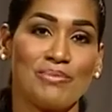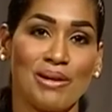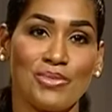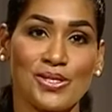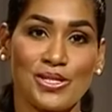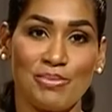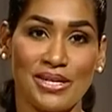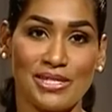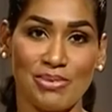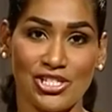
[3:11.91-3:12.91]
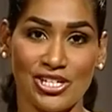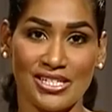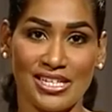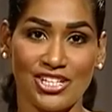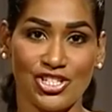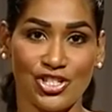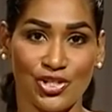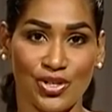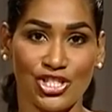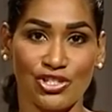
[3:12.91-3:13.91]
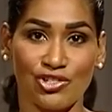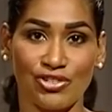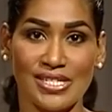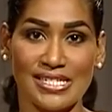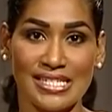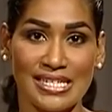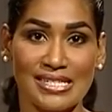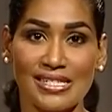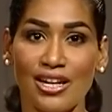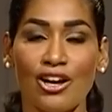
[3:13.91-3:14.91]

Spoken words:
members to pay special attention to our children's needs